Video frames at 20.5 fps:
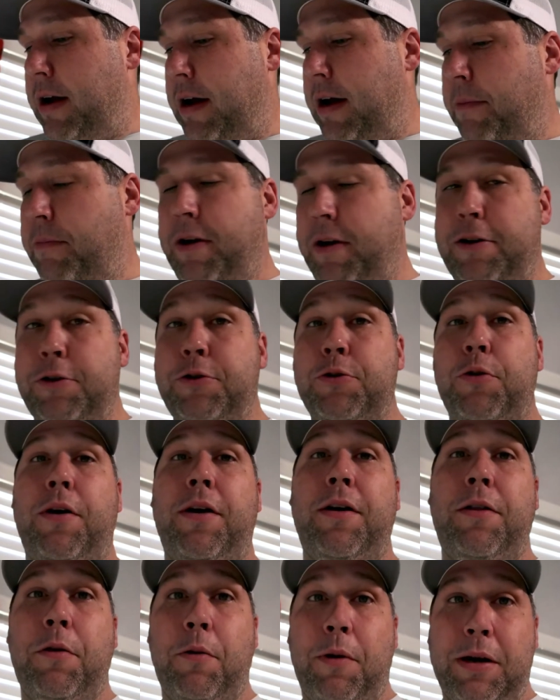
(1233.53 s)
Uh, but
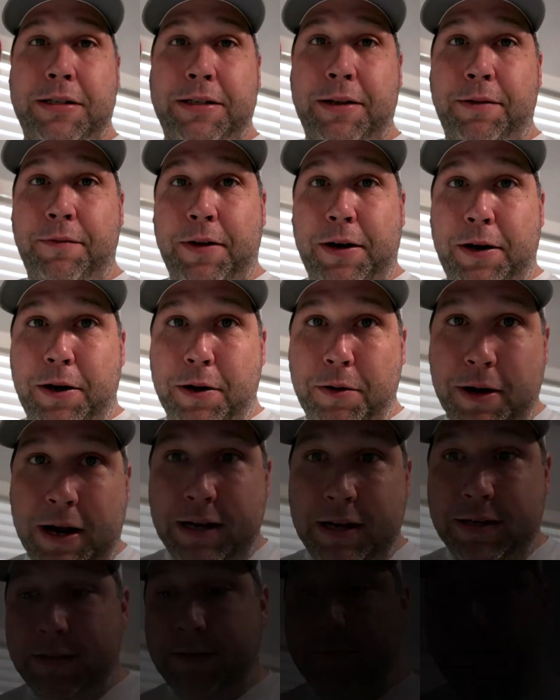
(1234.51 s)
enjoy the rest of the video,
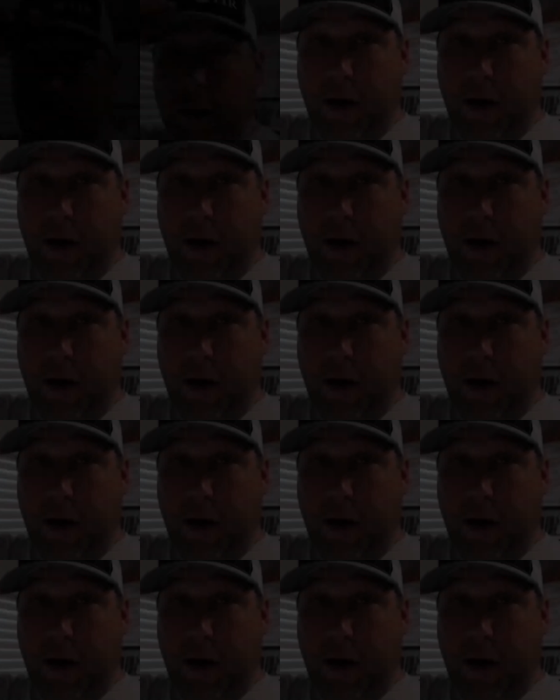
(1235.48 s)
guys.